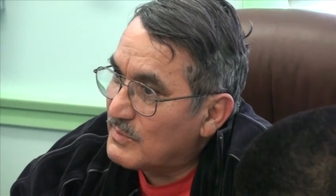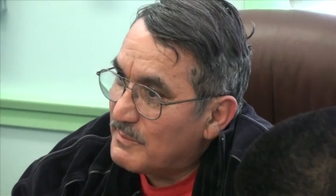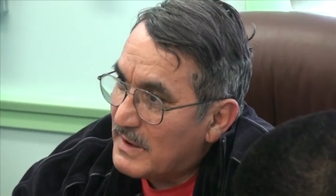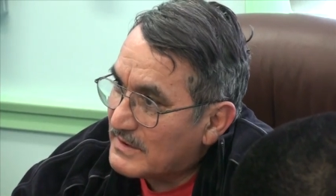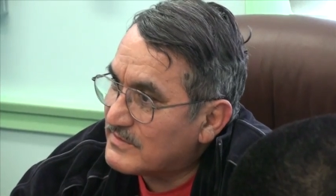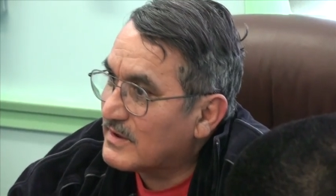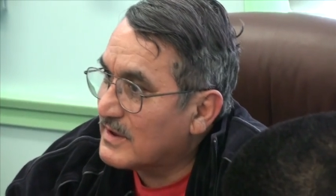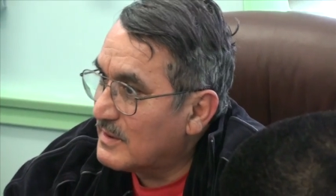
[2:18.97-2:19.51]
a
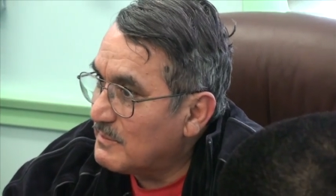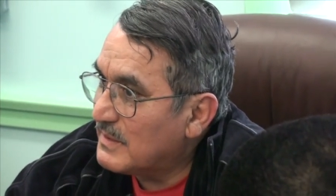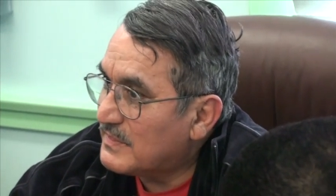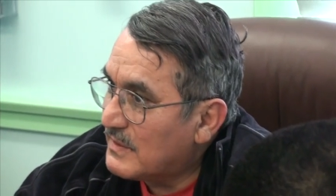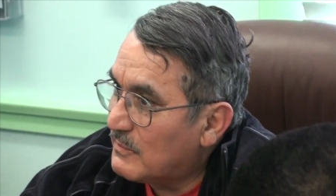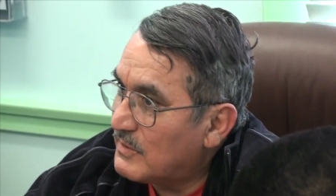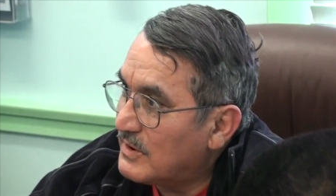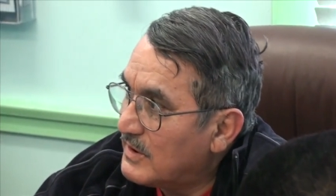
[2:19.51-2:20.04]
Mexican
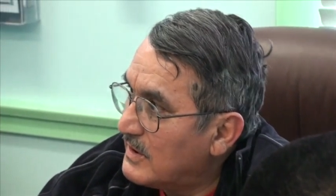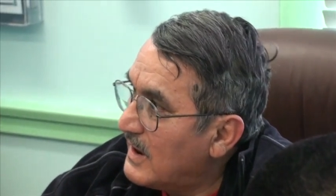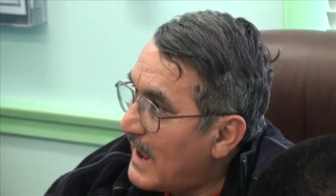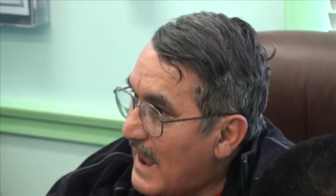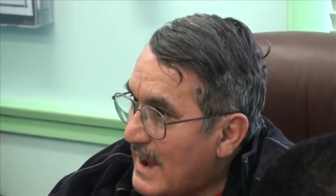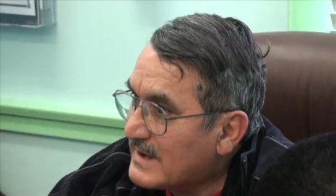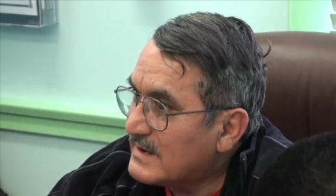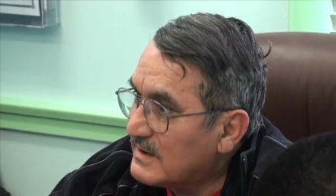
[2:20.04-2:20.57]

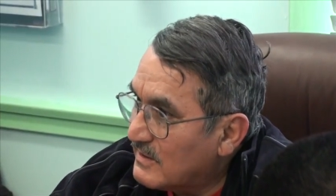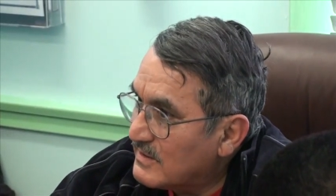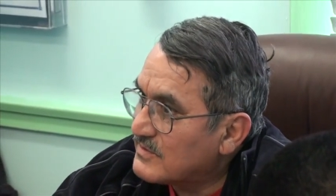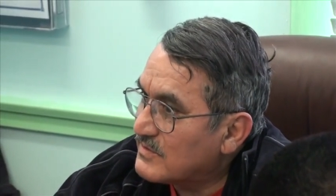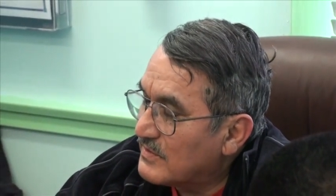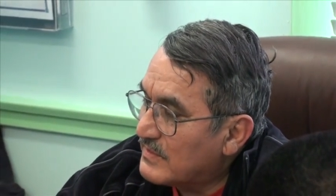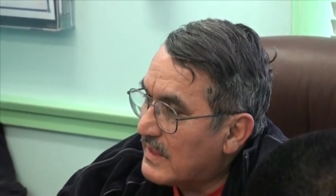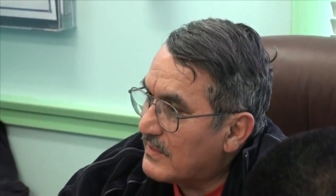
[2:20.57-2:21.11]

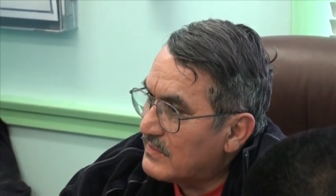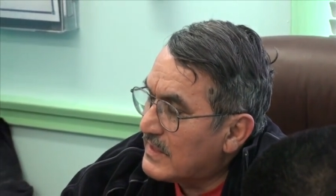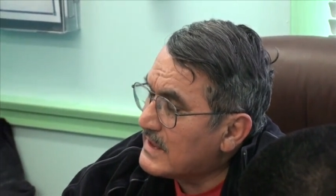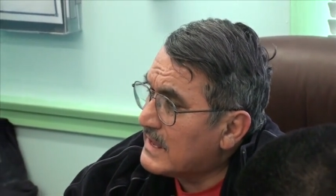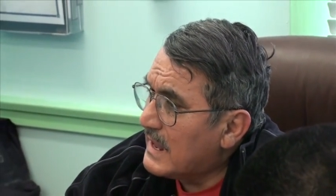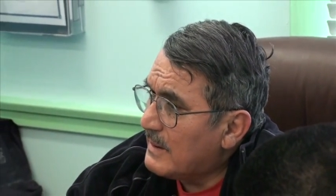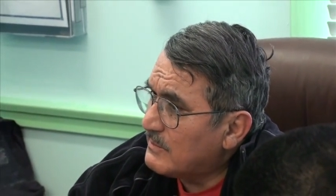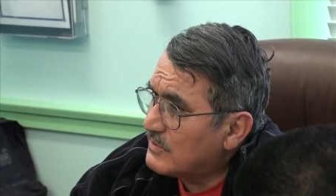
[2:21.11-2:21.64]
activists, and that they
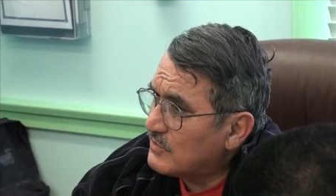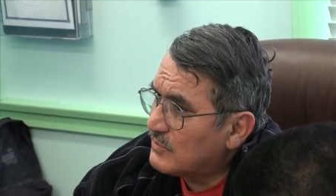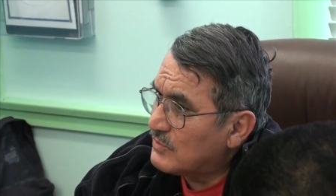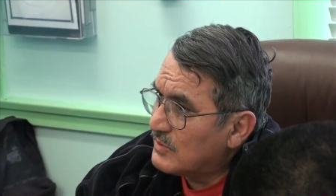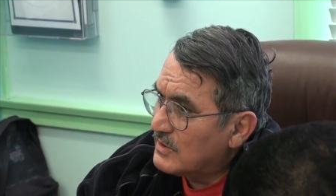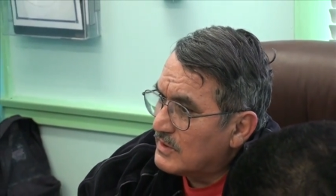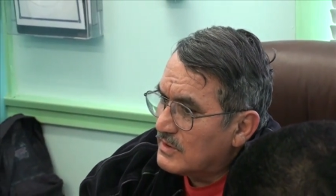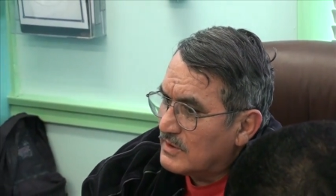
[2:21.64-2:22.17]
came to
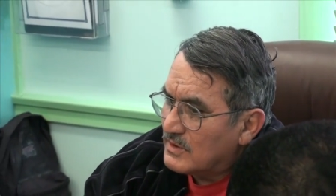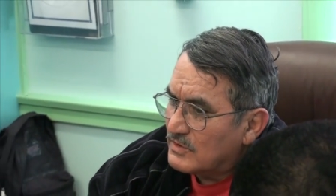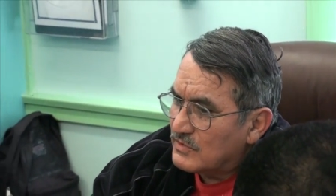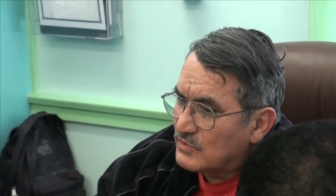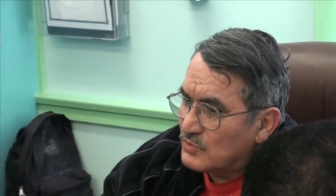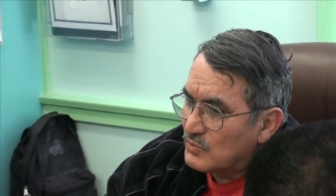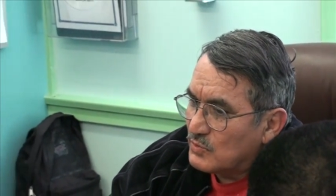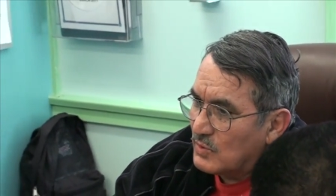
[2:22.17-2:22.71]

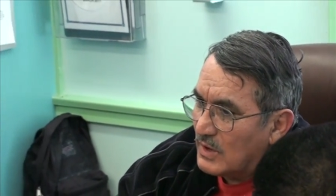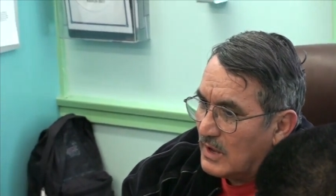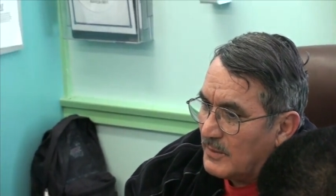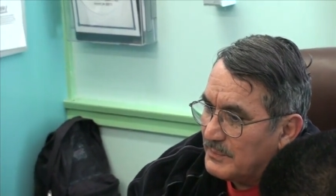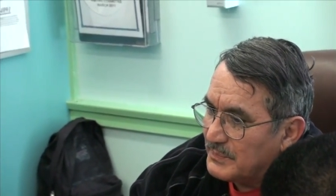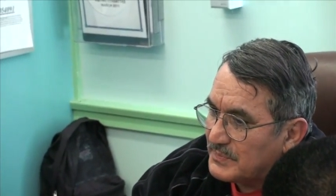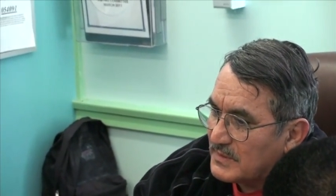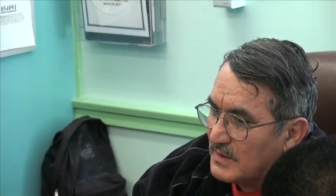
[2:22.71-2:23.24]
to
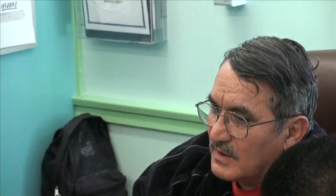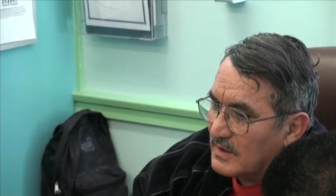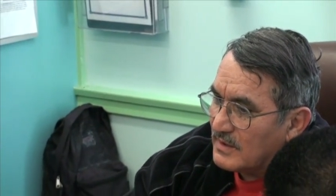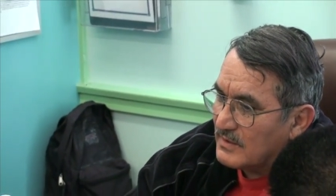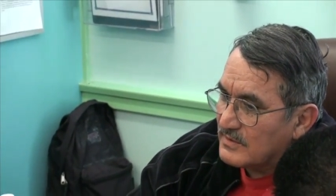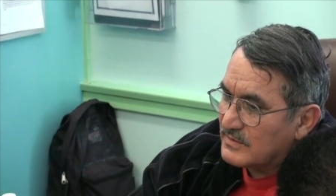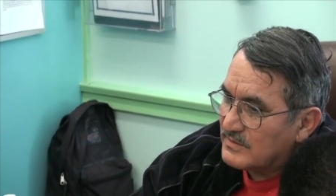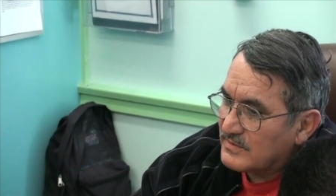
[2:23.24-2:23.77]

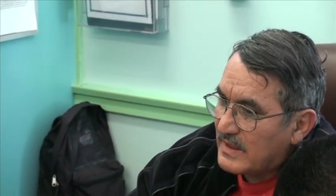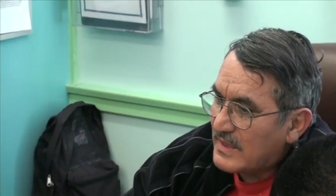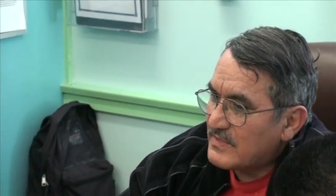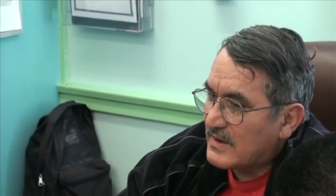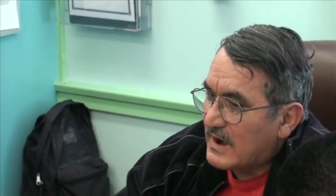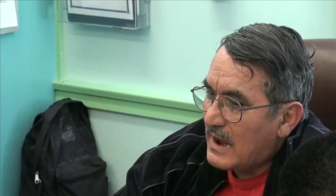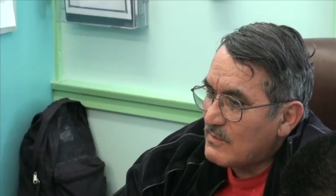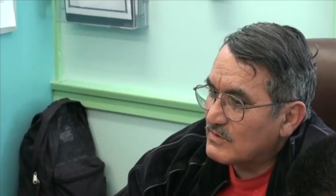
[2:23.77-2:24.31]
uh, say
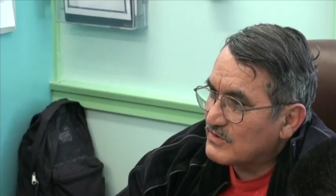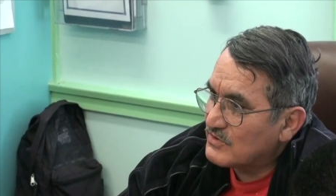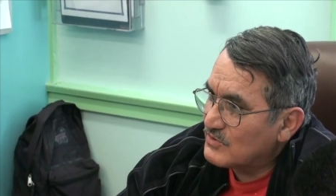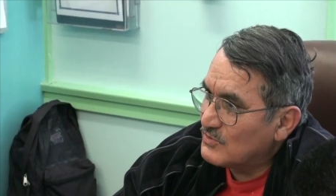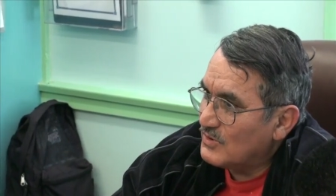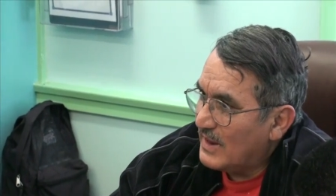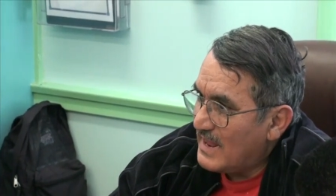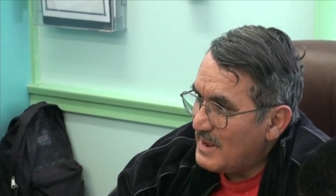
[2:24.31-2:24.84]
that I was
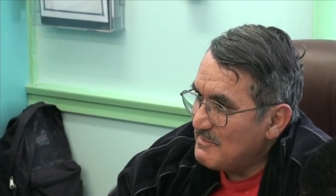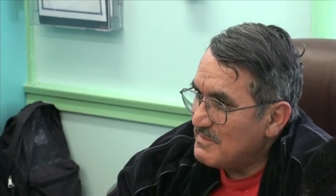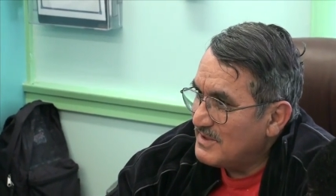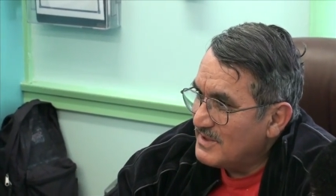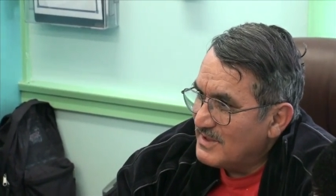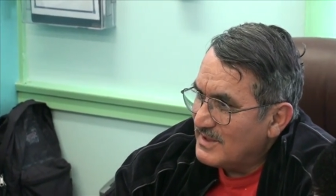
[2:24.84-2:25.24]
too late